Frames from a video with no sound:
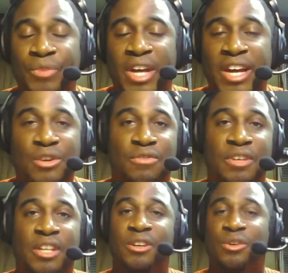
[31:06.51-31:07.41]
I use
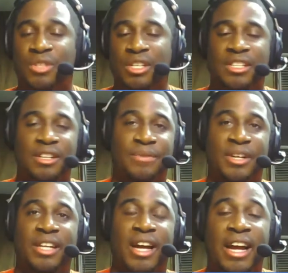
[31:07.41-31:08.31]
videos and stuff
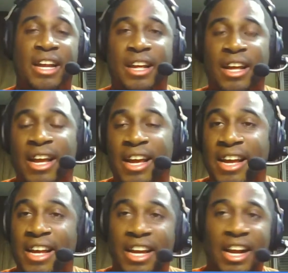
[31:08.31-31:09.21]
like that,
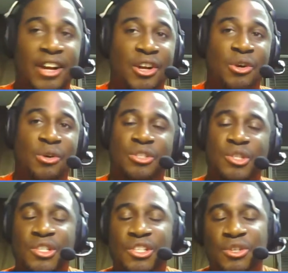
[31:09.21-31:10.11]
and I know
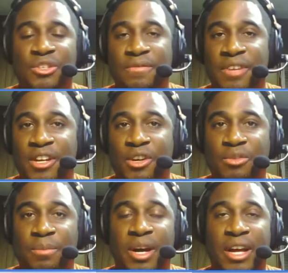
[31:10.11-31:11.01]
Susan's using videos,
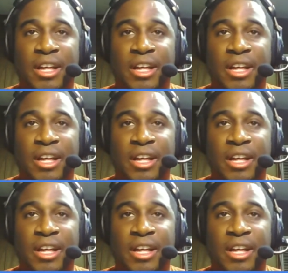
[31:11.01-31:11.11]
but